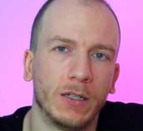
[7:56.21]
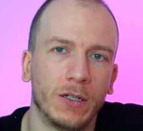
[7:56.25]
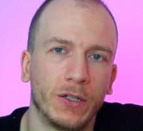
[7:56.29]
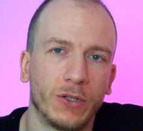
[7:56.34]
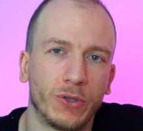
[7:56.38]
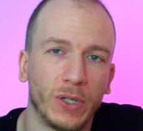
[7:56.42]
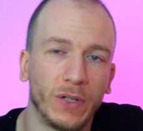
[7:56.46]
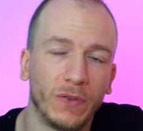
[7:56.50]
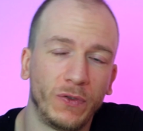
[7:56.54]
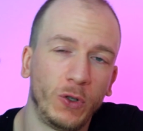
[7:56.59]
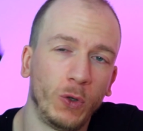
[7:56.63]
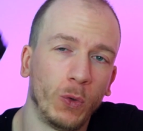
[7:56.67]

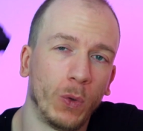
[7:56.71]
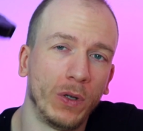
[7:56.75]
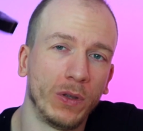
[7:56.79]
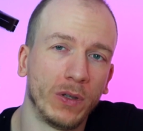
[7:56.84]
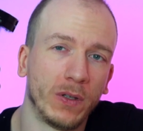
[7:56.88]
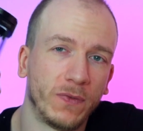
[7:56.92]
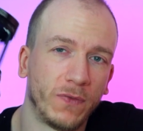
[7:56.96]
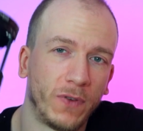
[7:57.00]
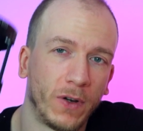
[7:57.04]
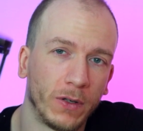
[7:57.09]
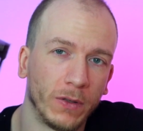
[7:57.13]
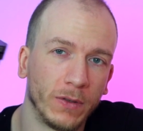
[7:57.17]
So if you want
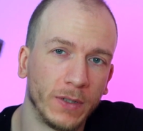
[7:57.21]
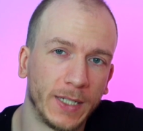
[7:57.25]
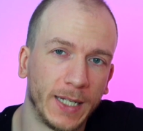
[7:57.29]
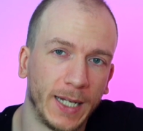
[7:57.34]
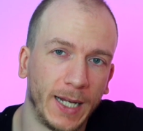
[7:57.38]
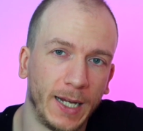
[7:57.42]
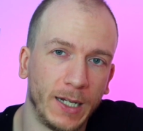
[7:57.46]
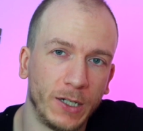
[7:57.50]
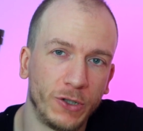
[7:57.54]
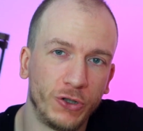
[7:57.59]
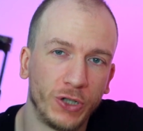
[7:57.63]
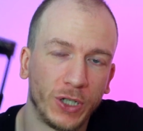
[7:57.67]
the photon
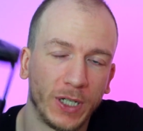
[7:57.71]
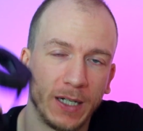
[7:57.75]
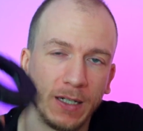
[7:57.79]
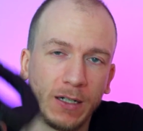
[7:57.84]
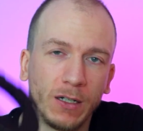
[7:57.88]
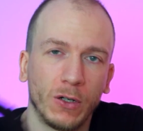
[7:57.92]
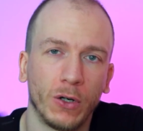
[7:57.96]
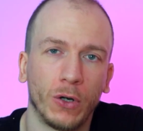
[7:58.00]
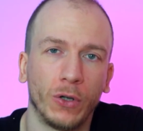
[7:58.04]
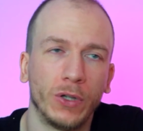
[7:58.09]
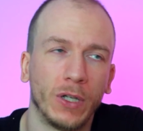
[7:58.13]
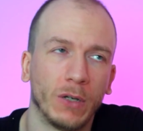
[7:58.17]
cage, you
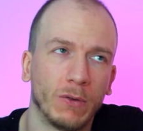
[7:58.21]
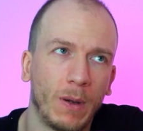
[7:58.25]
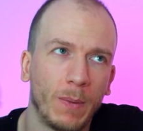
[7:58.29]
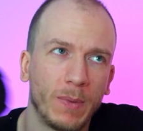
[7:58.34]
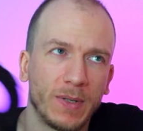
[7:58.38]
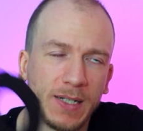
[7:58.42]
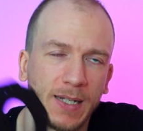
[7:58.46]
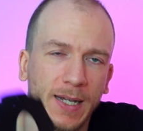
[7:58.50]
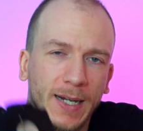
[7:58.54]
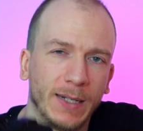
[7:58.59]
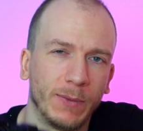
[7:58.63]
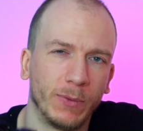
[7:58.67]
can go on the
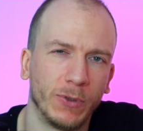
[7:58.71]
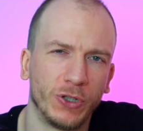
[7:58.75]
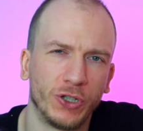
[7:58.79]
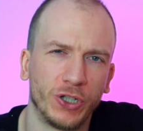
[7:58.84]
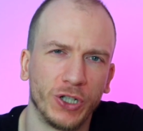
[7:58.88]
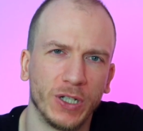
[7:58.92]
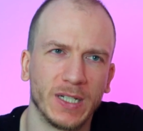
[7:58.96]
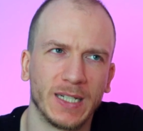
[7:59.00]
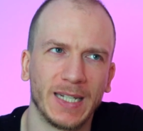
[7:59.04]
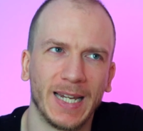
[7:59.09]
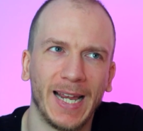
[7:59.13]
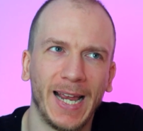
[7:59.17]
website, which
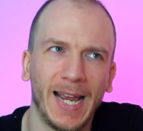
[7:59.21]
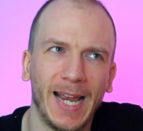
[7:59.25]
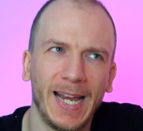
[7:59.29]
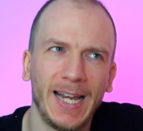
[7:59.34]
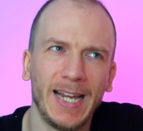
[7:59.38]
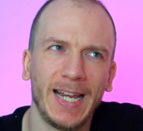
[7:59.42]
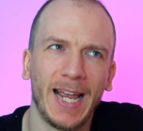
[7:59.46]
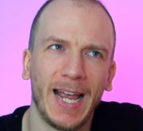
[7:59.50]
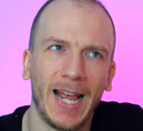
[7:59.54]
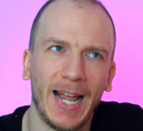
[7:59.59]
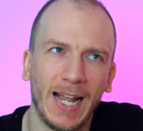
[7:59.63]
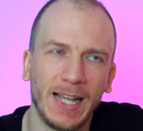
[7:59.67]
is
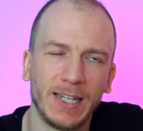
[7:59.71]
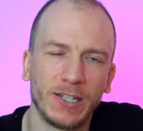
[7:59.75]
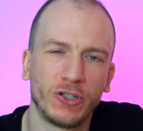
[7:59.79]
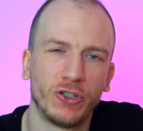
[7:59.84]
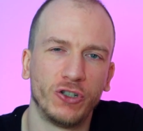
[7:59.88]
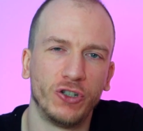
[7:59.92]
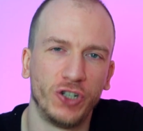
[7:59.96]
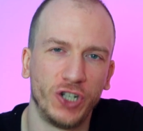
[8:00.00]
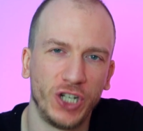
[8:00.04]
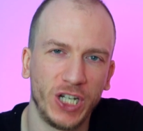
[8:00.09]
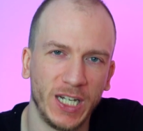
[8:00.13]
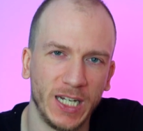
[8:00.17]
A S
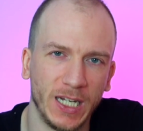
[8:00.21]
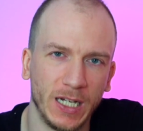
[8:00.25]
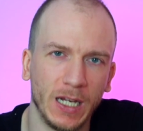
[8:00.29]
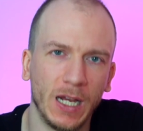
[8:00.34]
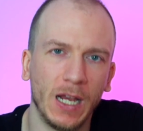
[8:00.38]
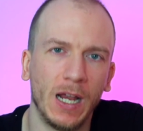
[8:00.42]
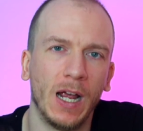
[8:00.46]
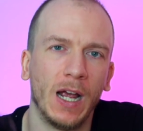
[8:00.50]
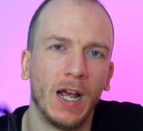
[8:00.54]
G